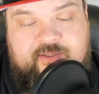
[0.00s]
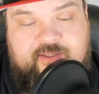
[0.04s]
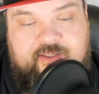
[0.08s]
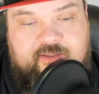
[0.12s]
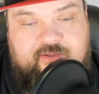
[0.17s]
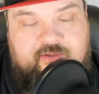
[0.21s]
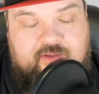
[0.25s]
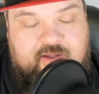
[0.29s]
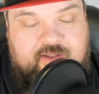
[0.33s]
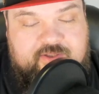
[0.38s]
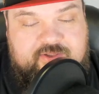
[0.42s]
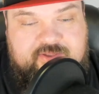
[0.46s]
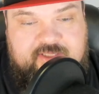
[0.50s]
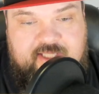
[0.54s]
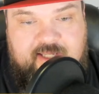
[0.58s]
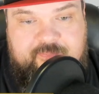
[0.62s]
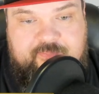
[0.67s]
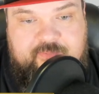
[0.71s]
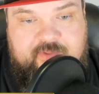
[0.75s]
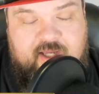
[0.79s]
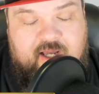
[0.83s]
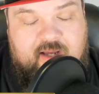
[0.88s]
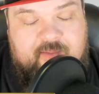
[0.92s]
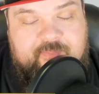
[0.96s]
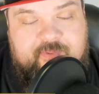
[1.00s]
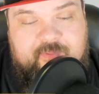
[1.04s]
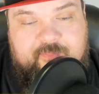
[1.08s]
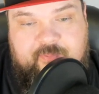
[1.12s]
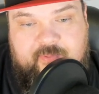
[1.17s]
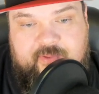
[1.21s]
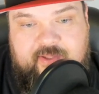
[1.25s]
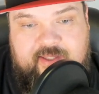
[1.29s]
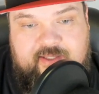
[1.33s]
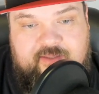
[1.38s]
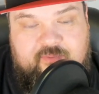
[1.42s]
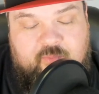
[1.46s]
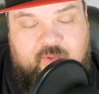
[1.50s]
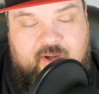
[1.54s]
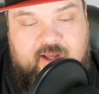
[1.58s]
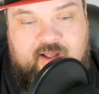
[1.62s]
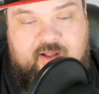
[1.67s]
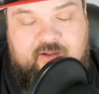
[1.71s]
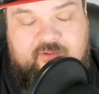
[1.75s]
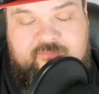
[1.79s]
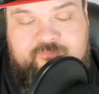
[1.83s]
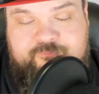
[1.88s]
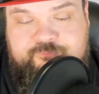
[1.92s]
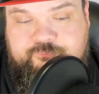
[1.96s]
Kinlaw stepped up, he played
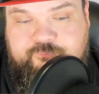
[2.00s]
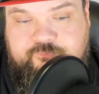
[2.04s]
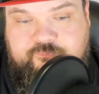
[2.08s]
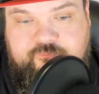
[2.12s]
well,